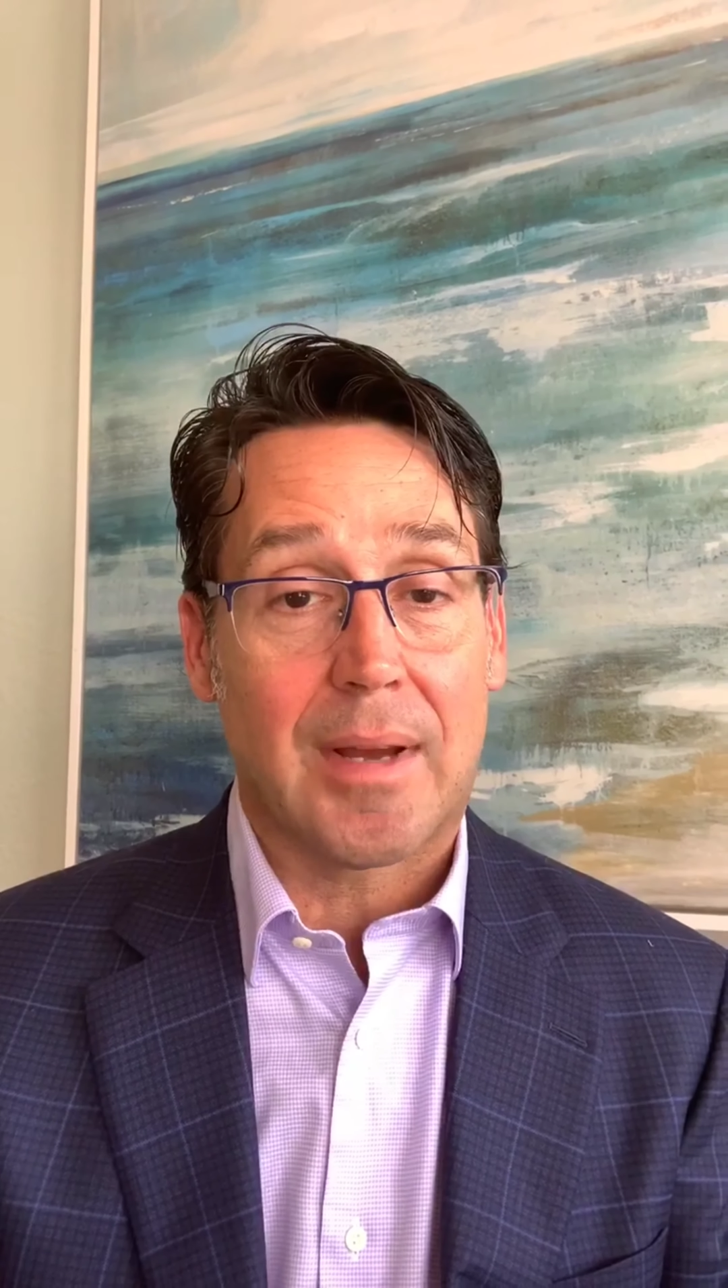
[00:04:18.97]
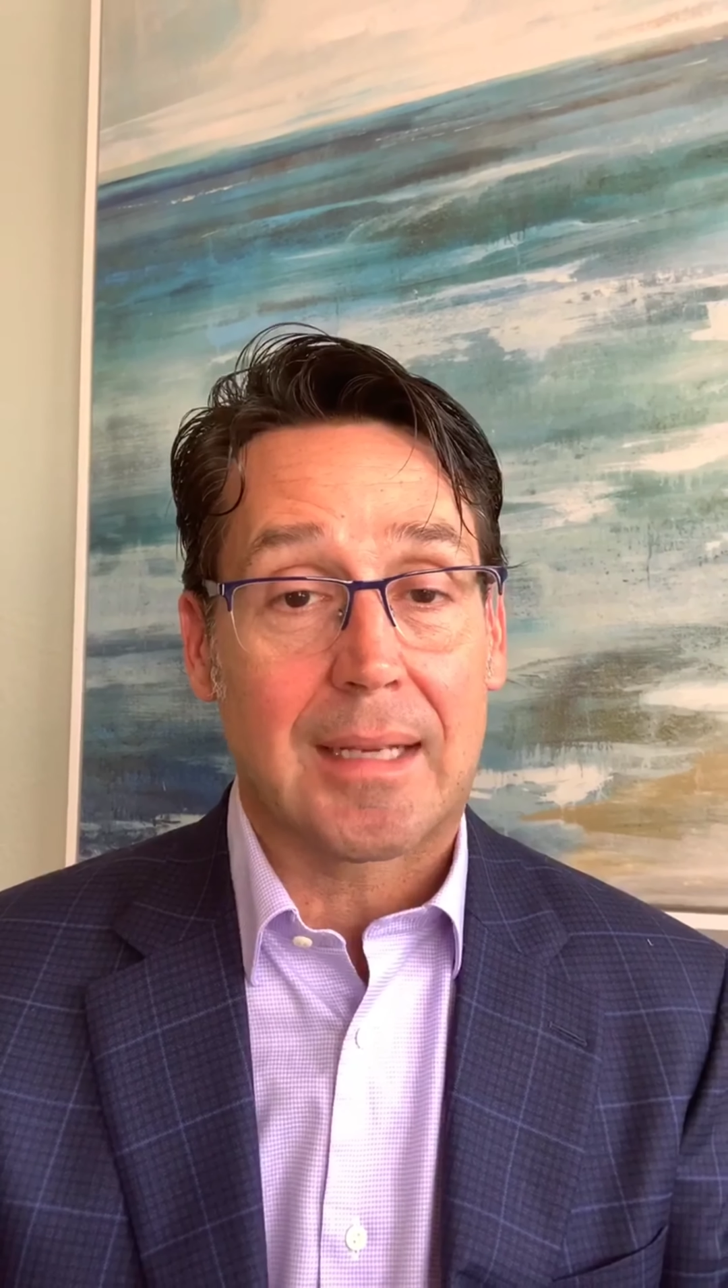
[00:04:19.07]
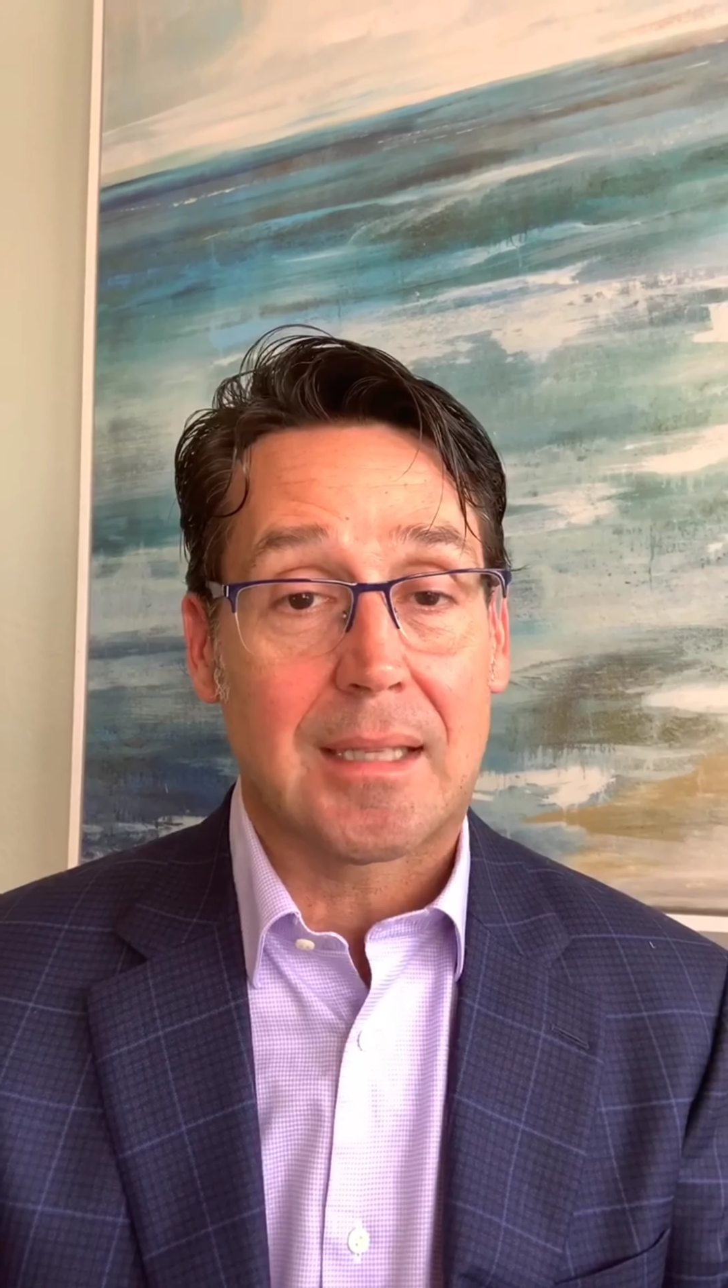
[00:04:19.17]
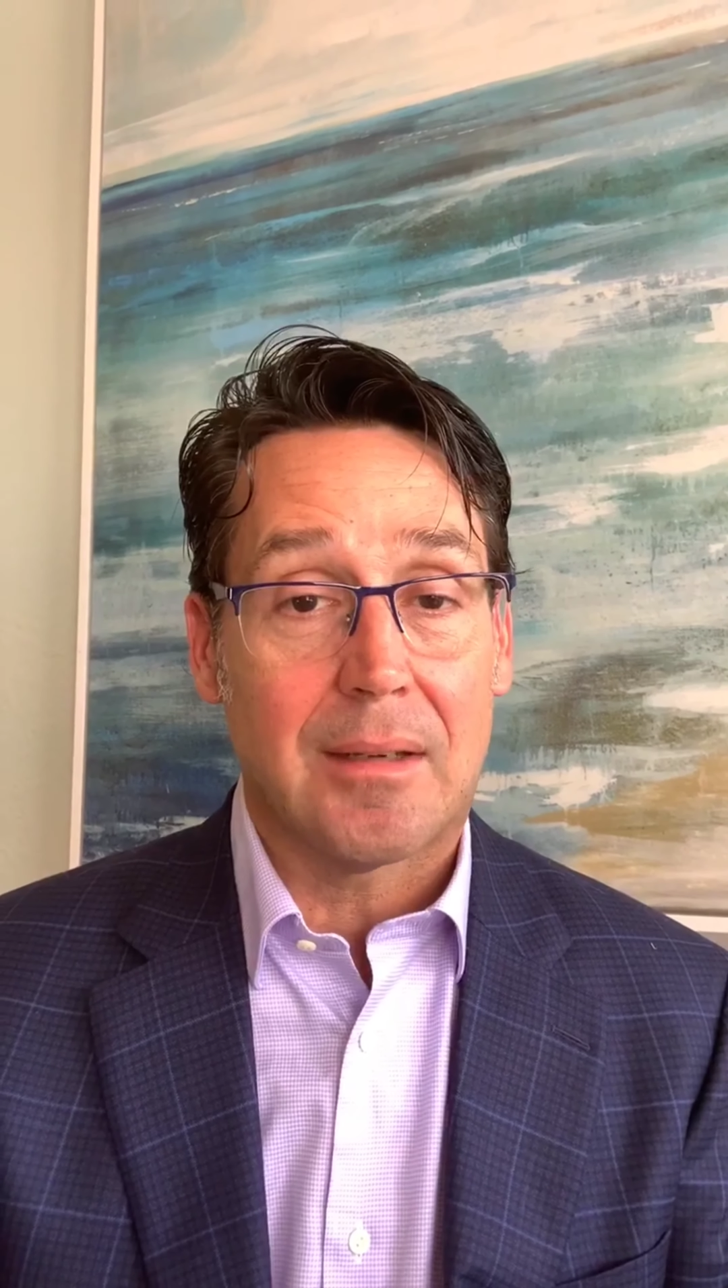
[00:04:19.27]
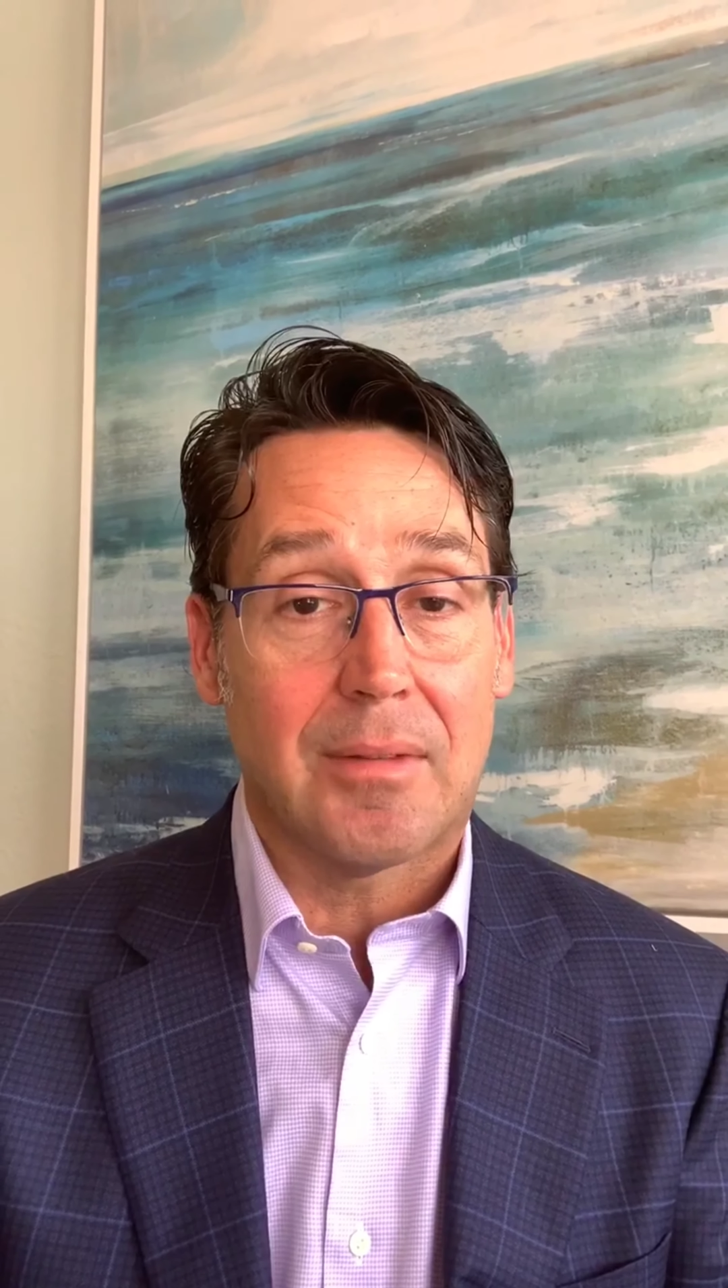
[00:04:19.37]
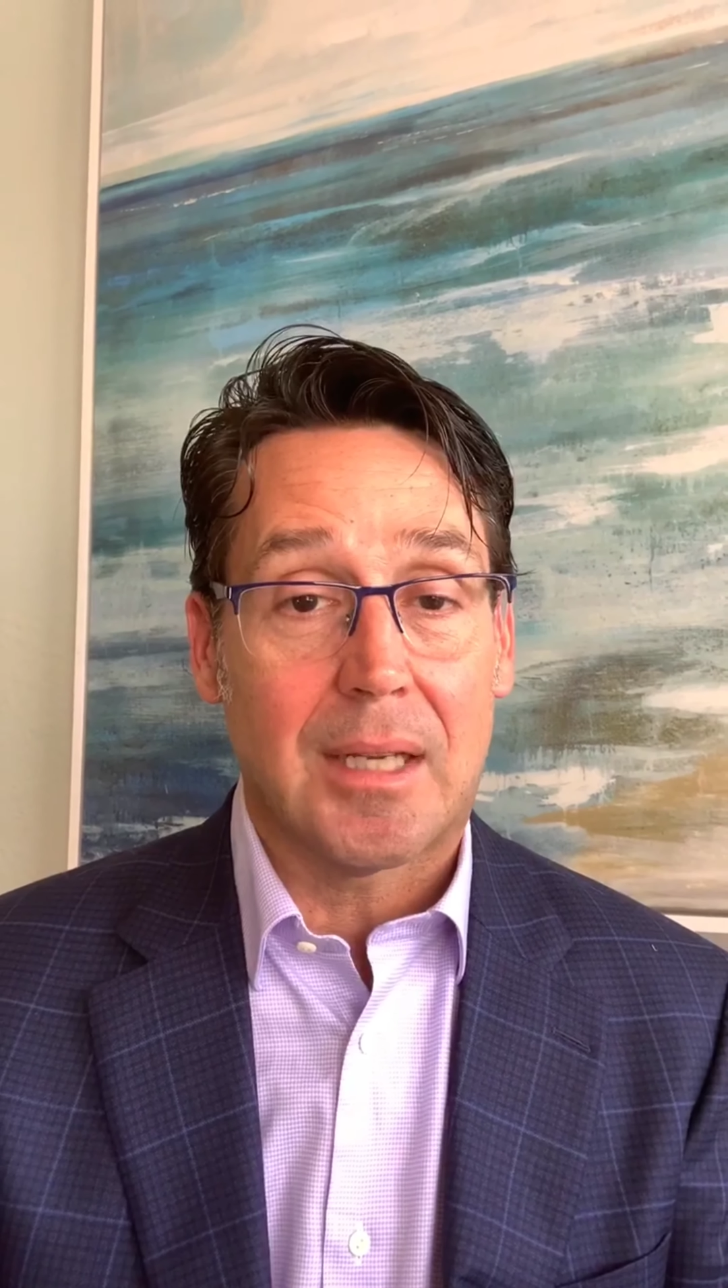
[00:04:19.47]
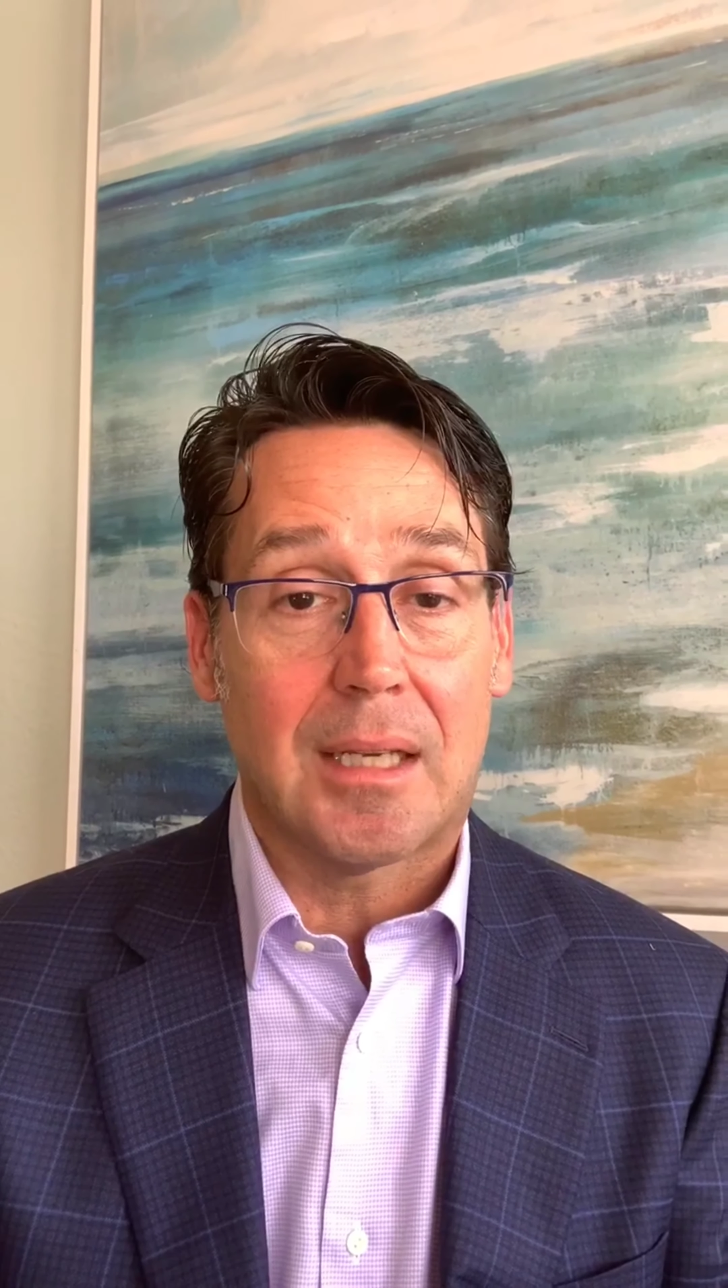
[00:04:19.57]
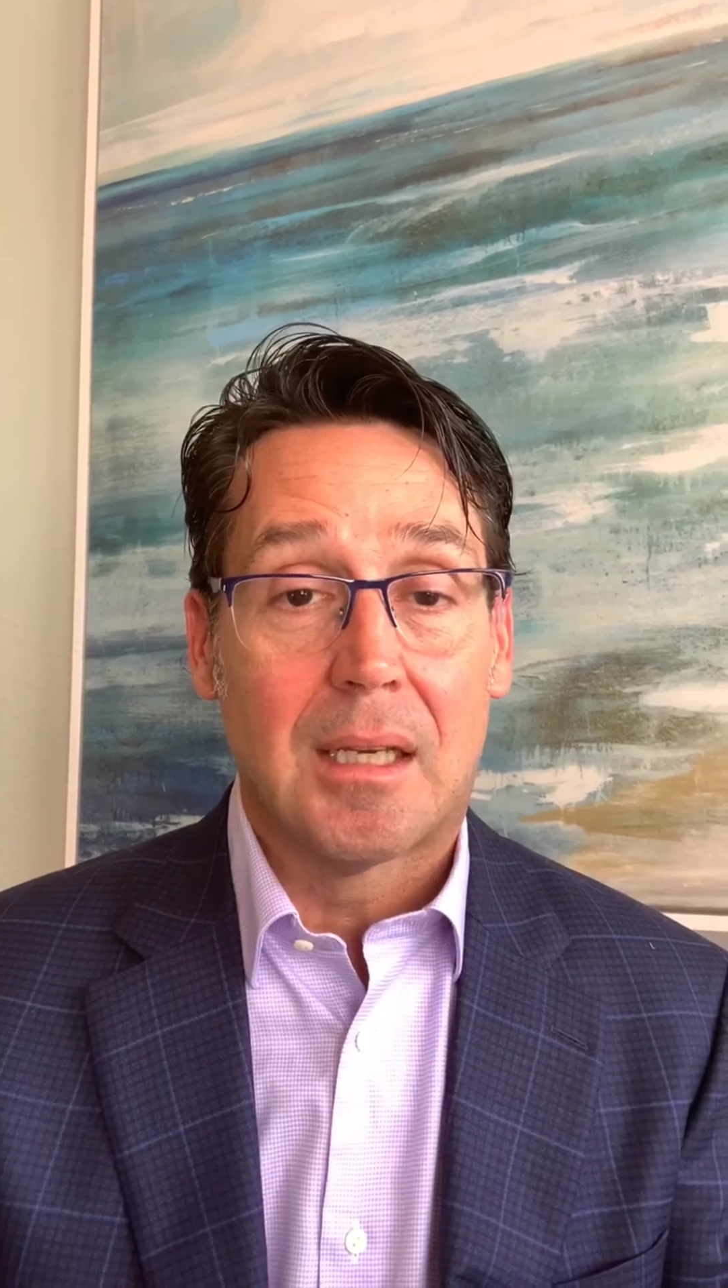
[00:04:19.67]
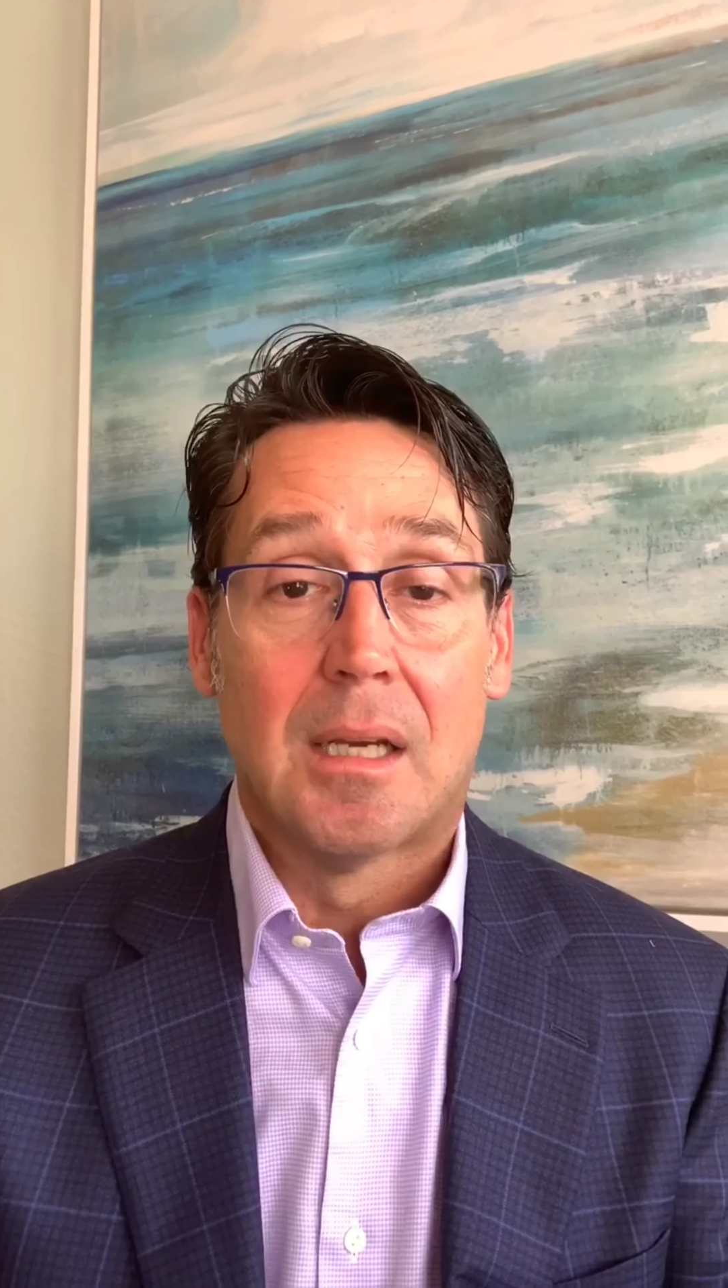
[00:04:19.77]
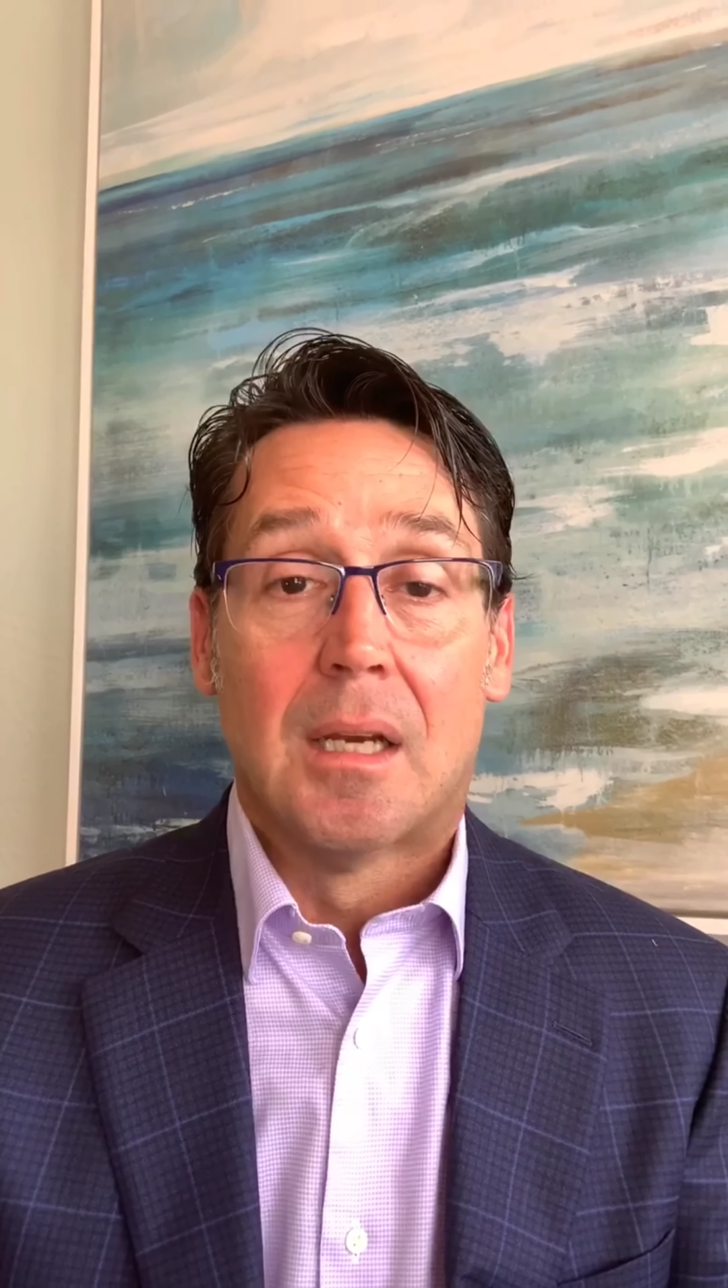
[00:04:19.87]

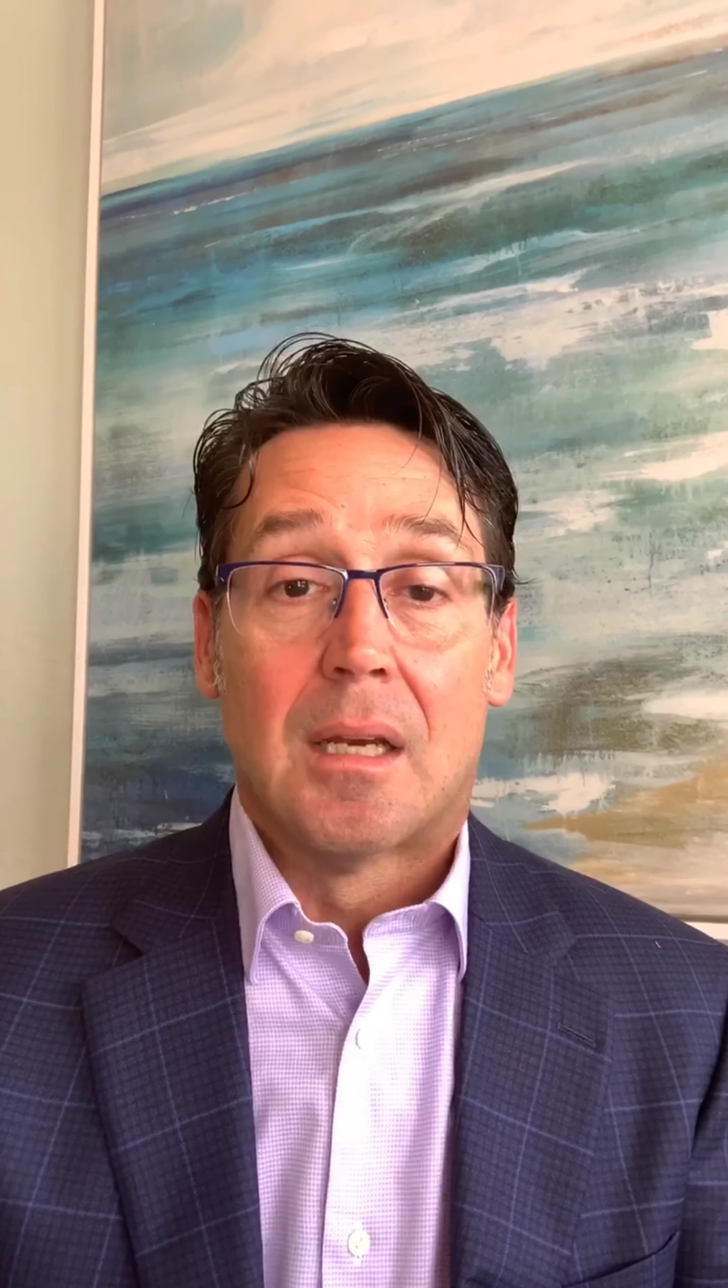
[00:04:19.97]
activity.